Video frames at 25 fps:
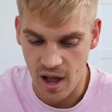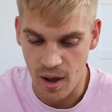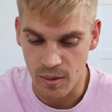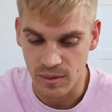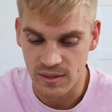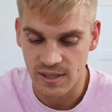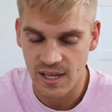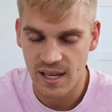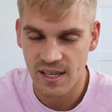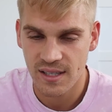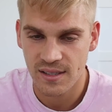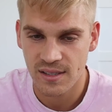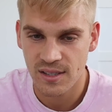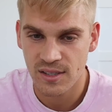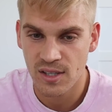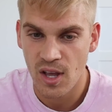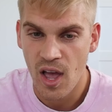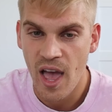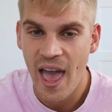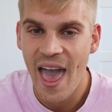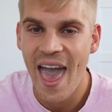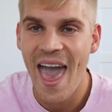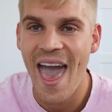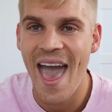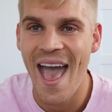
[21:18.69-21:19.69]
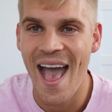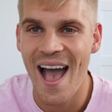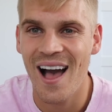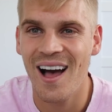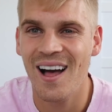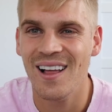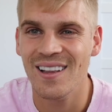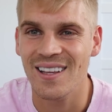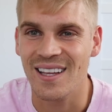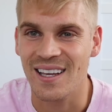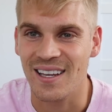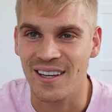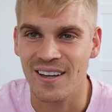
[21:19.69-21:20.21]
I was
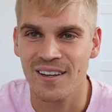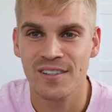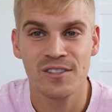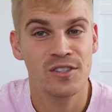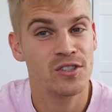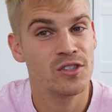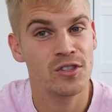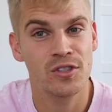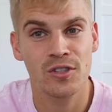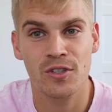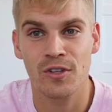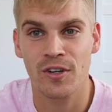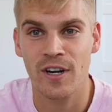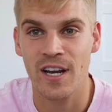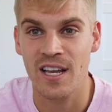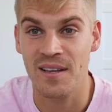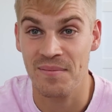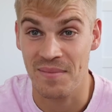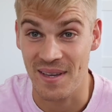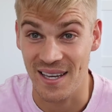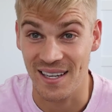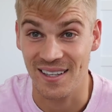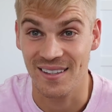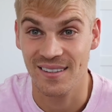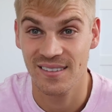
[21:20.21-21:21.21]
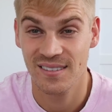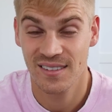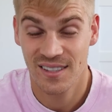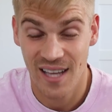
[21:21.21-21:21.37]
howling, screaming,